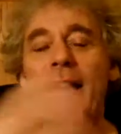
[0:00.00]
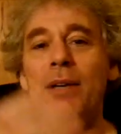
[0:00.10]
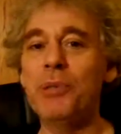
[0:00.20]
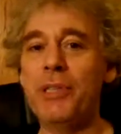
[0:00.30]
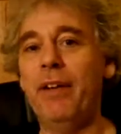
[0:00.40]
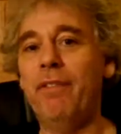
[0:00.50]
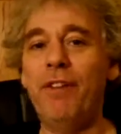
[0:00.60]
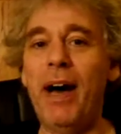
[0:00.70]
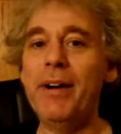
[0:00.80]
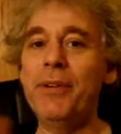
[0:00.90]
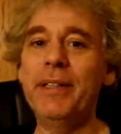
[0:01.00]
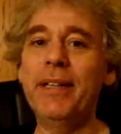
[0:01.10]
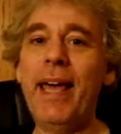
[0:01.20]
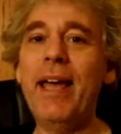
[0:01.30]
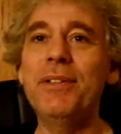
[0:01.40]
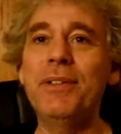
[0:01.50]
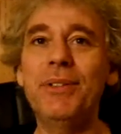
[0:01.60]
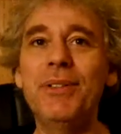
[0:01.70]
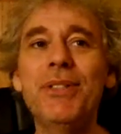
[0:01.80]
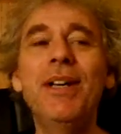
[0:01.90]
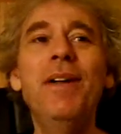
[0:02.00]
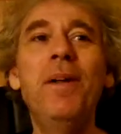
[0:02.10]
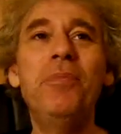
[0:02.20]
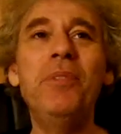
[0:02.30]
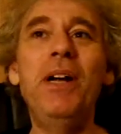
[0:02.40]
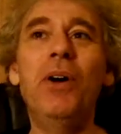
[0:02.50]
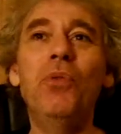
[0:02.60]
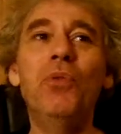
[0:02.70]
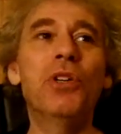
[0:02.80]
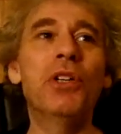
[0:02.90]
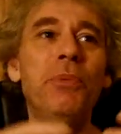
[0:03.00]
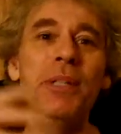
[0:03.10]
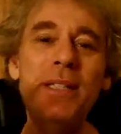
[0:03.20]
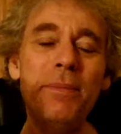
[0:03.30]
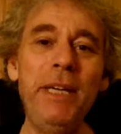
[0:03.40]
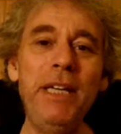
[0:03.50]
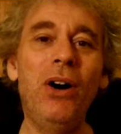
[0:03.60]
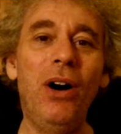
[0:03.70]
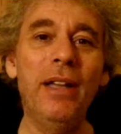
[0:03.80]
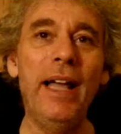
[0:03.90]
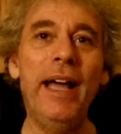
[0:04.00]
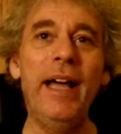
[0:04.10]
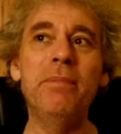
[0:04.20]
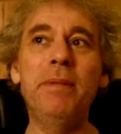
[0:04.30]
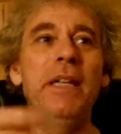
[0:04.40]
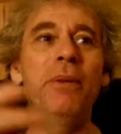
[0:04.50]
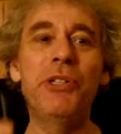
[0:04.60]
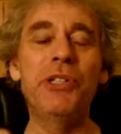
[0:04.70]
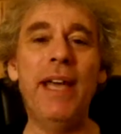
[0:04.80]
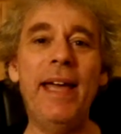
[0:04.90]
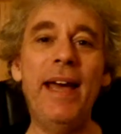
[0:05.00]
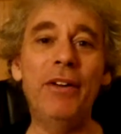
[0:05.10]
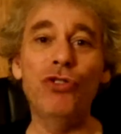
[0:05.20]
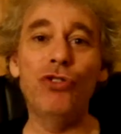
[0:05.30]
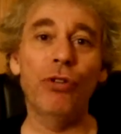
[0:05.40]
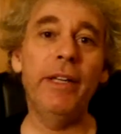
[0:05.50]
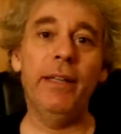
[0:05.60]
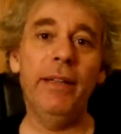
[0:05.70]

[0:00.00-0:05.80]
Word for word: had was like fire and candles, you know, was this mead hall. And they would just hang out and drink at